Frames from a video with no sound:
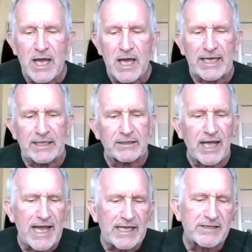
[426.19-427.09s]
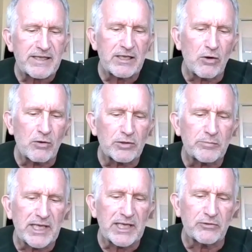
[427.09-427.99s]
And at last the owner
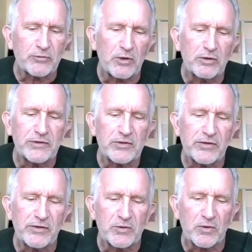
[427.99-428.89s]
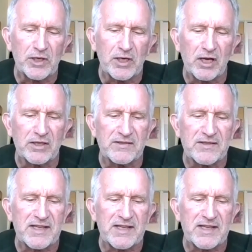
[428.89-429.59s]
men drove into the dooryards and